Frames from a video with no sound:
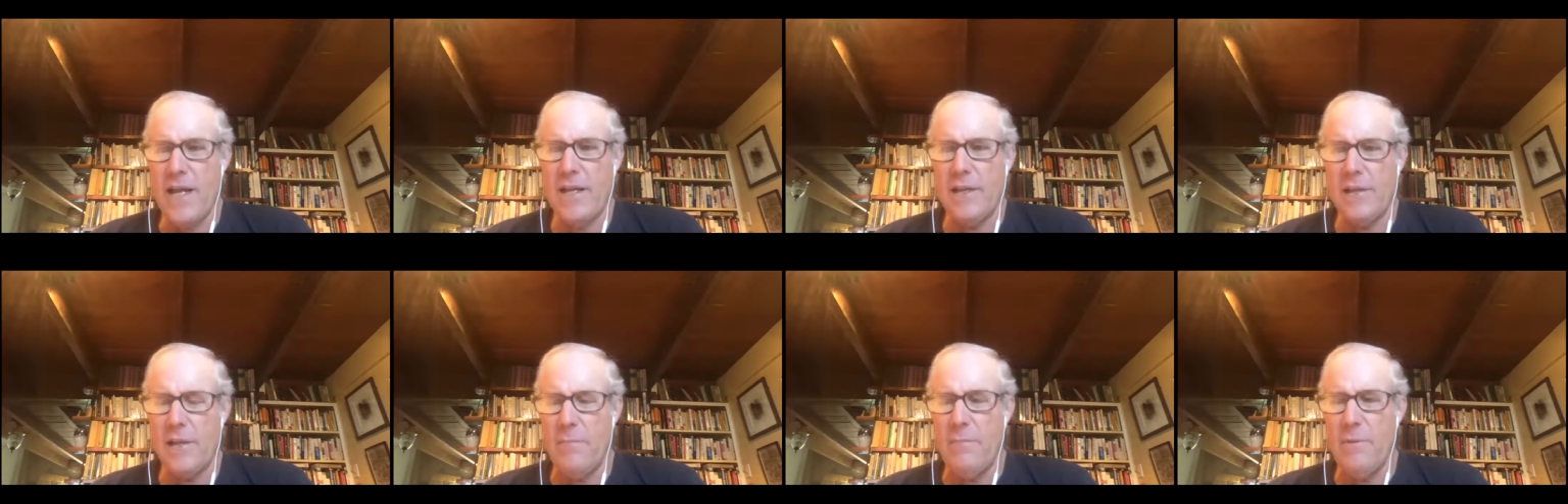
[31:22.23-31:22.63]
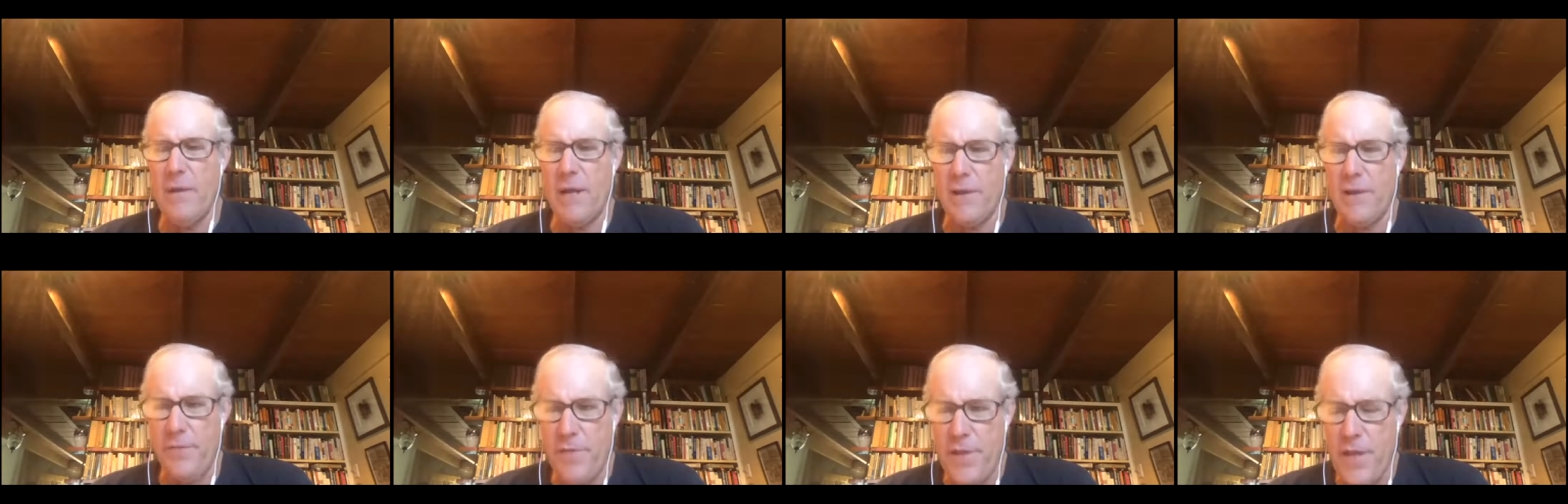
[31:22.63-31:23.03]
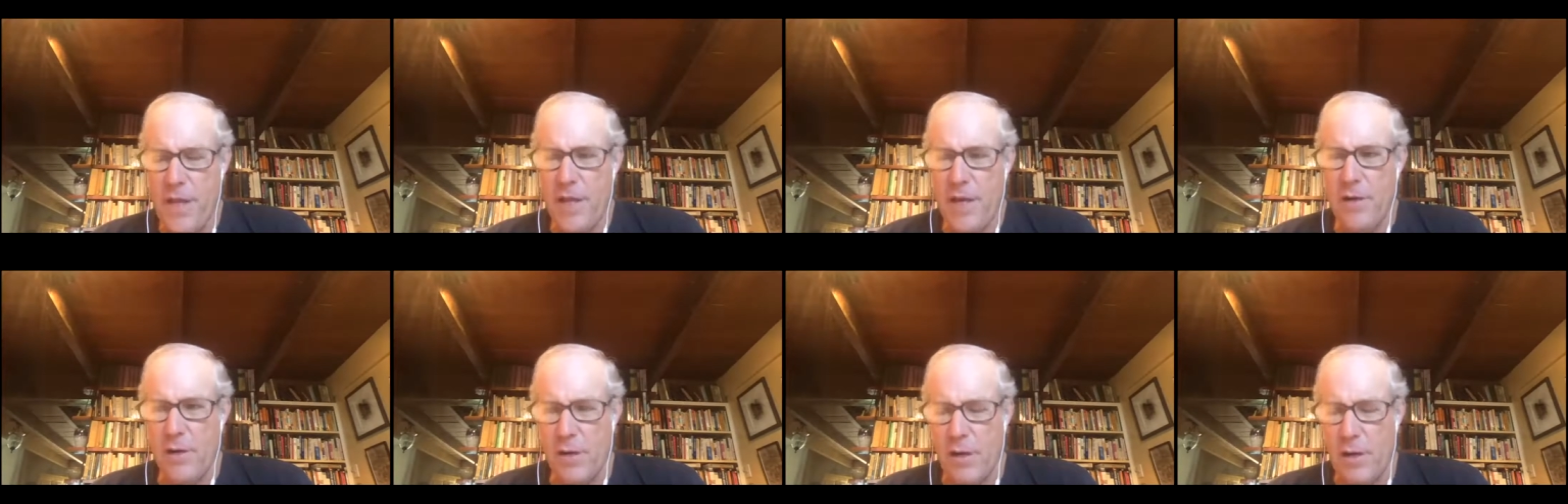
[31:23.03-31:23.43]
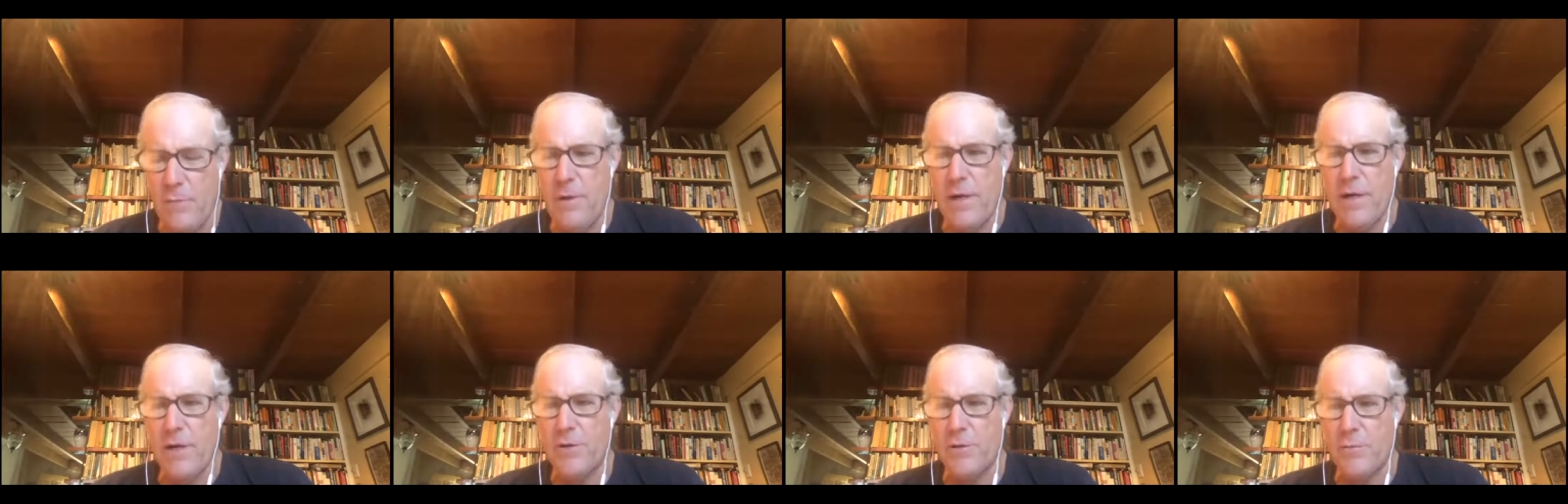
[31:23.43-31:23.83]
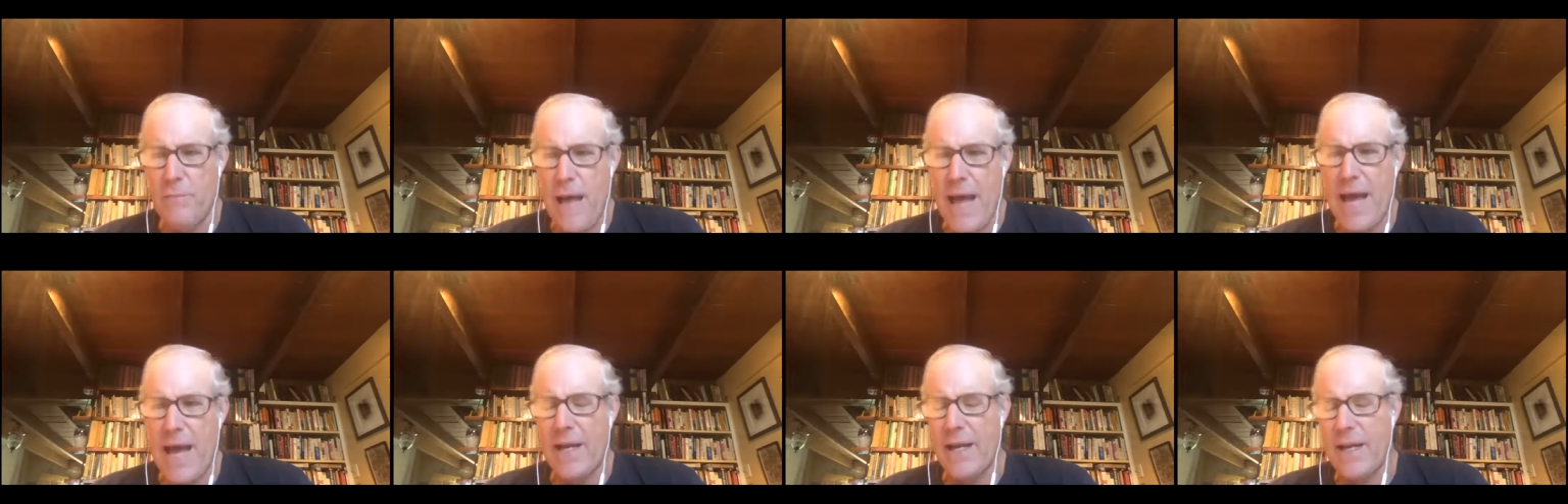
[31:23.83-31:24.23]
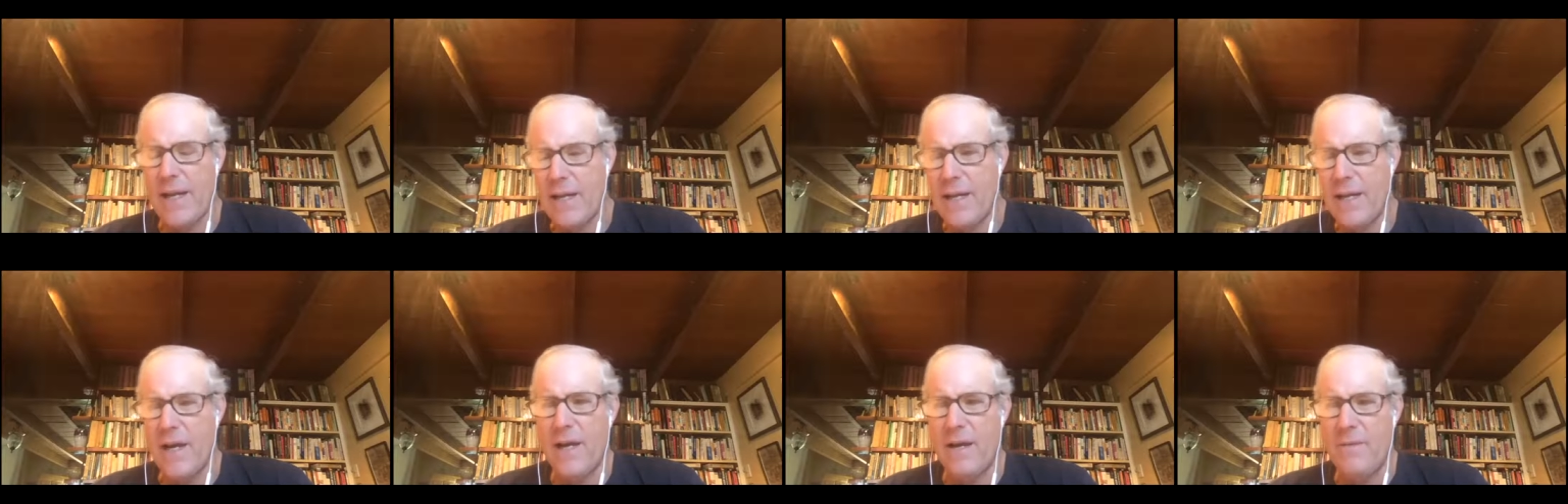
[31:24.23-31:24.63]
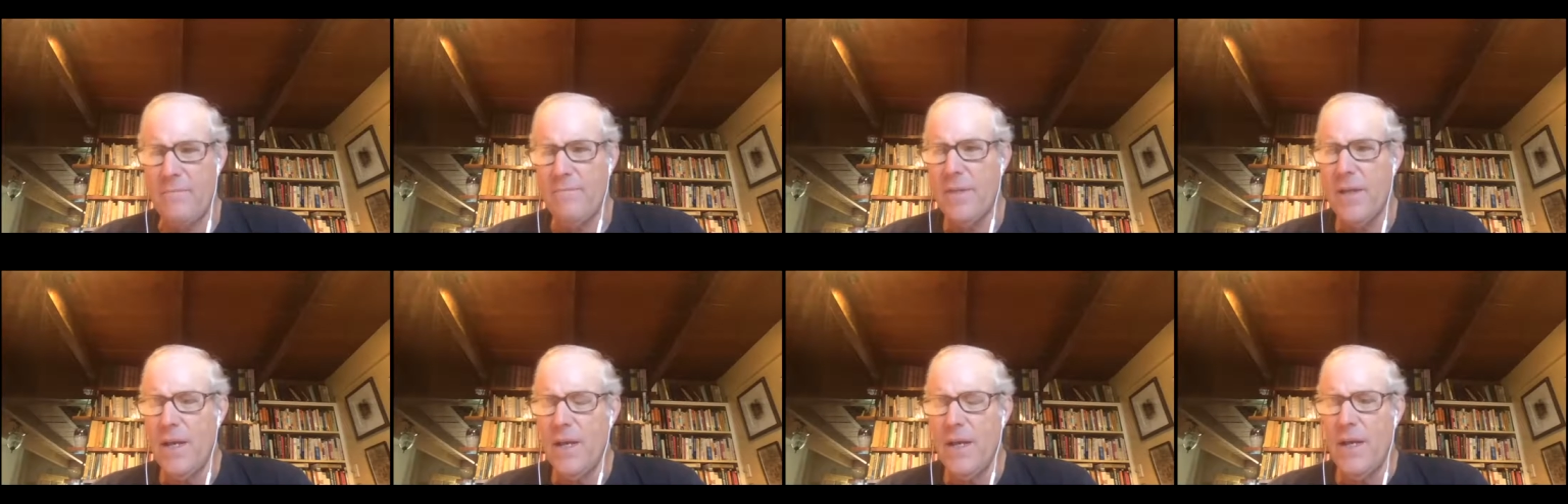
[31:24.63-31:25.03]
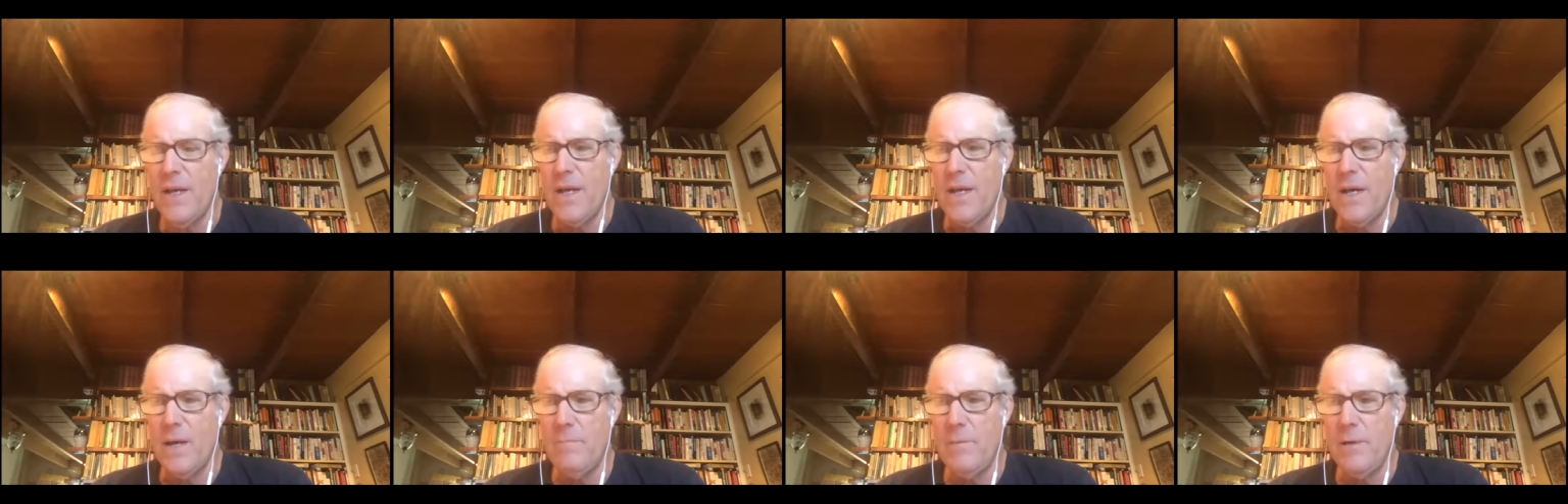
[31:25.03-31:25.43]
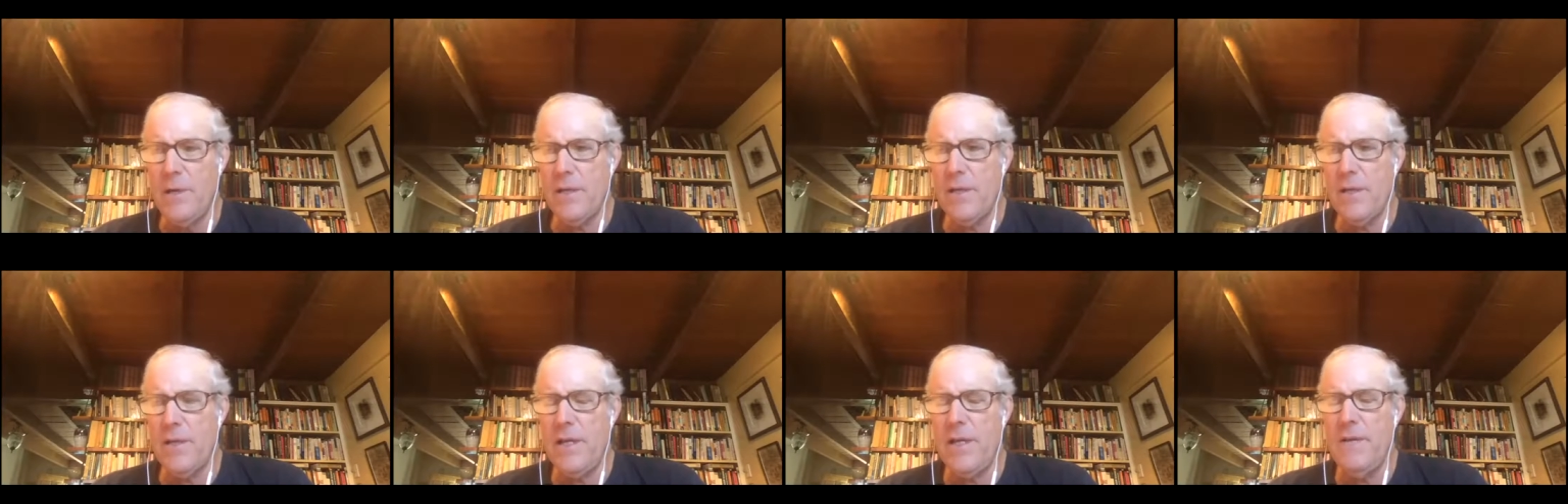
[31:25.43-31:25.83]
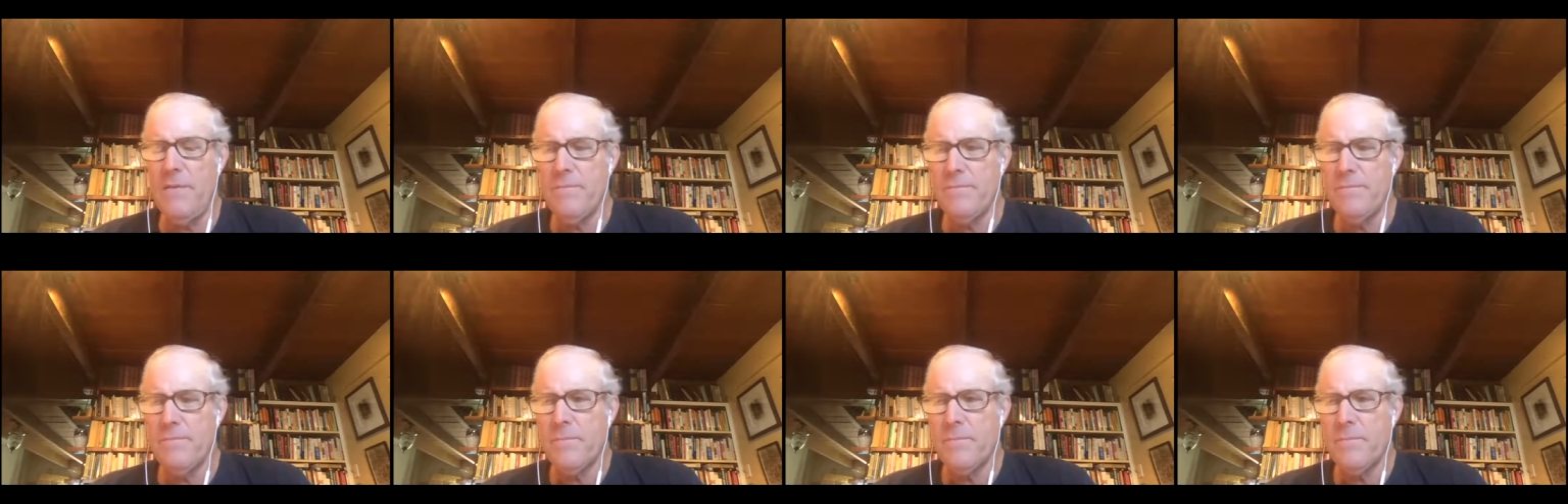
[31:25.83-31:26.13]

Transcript: a little bit of theater, a little bit of dramatic um, ability.